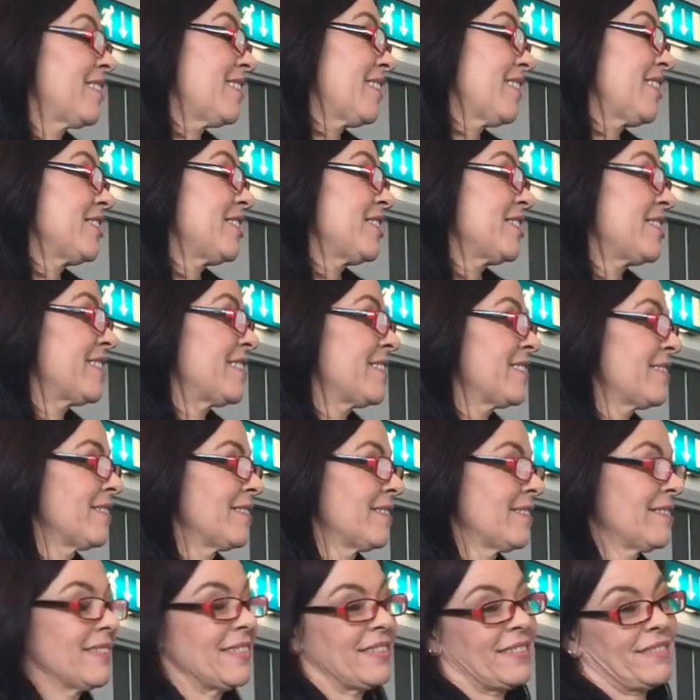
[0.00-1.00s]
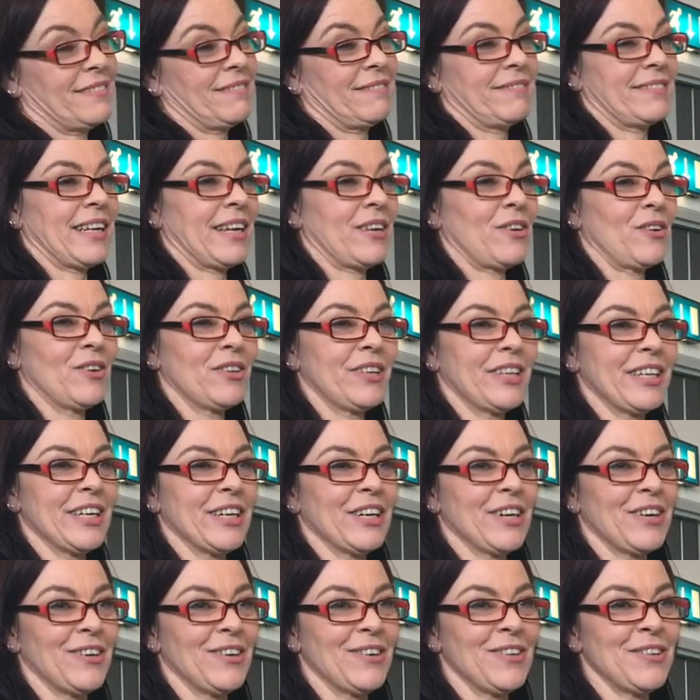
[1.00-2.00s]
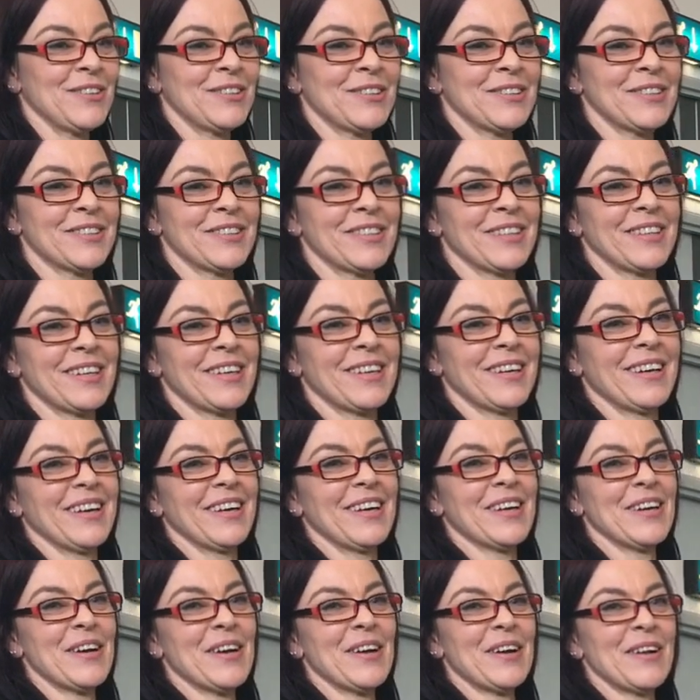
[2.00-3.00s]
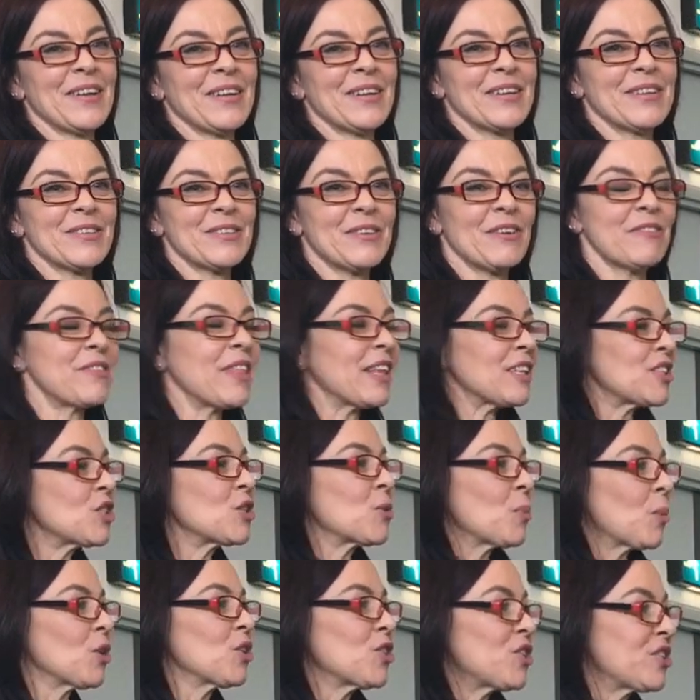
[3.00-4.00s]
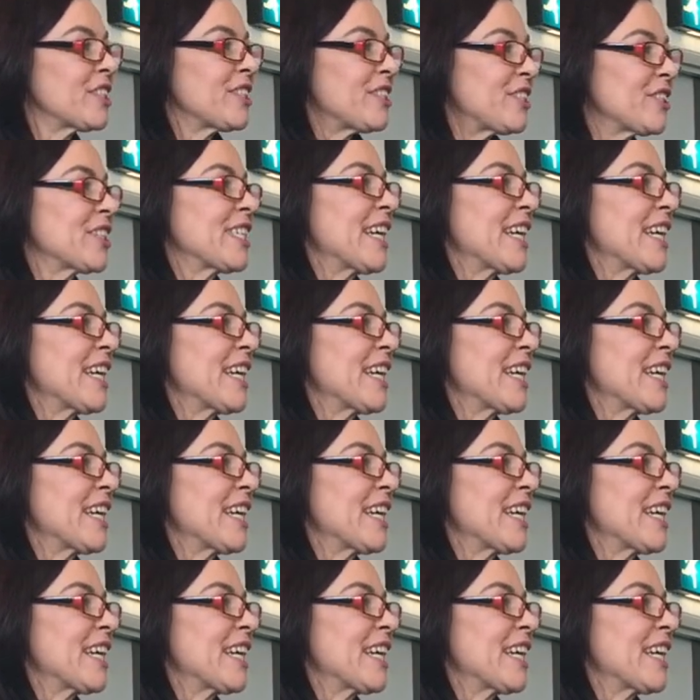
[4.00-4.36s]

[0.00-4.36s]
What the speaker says: or just dead on that you called. So if that's the worst that you're